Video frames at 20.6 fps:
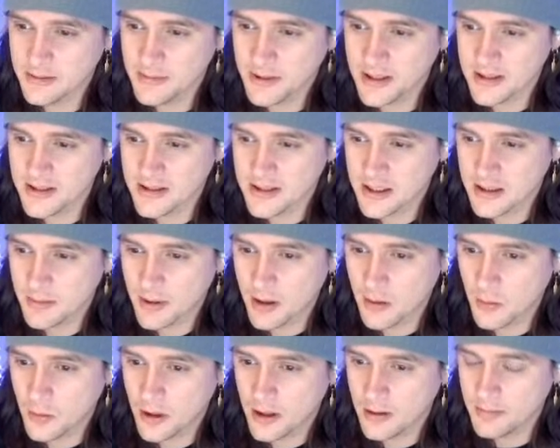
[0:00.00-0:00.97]
not the team I
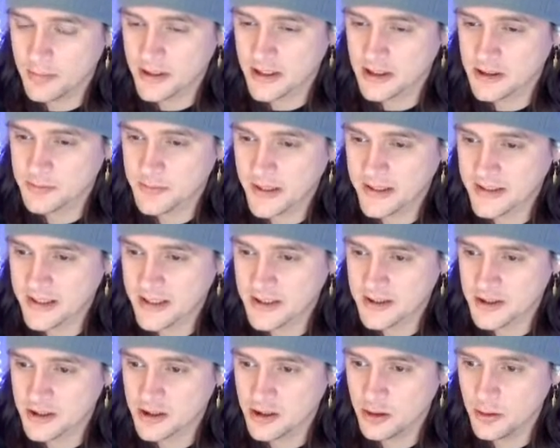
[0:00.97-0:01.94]
want, but expect
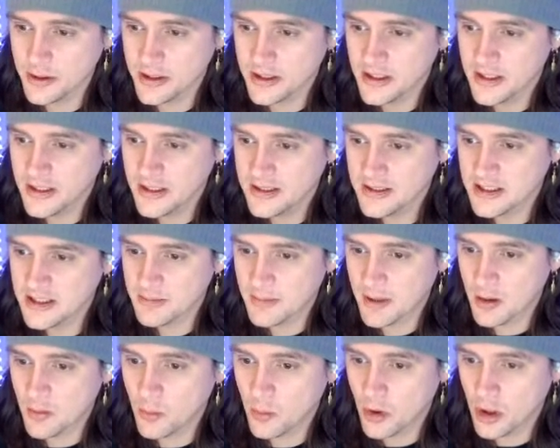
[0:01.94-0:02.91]
ANGE to do it. Team
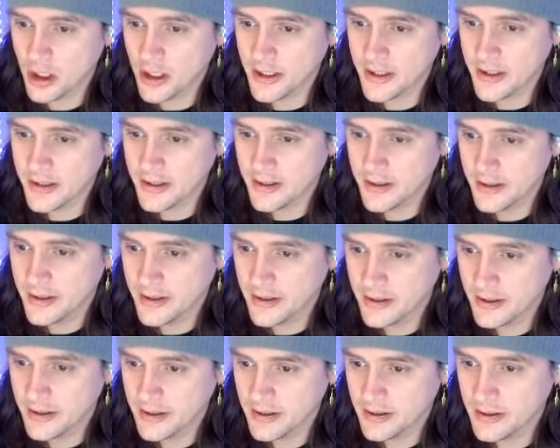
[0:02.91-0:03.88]
I want
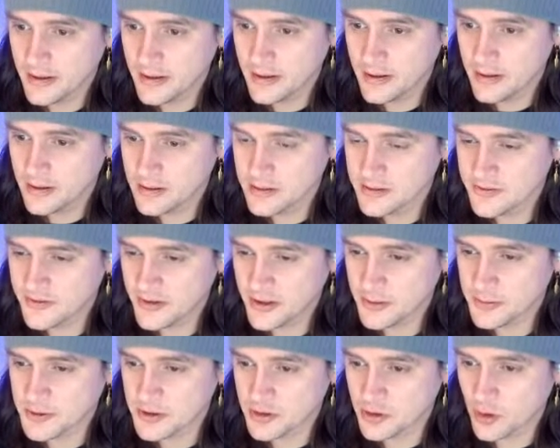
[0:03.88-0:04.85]
is
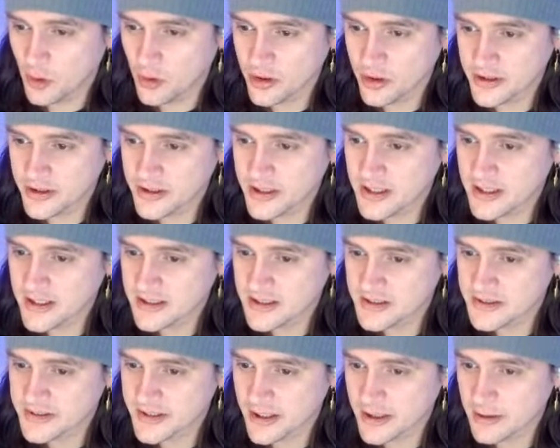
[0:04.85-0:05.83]
Phillips and Dorrington at the center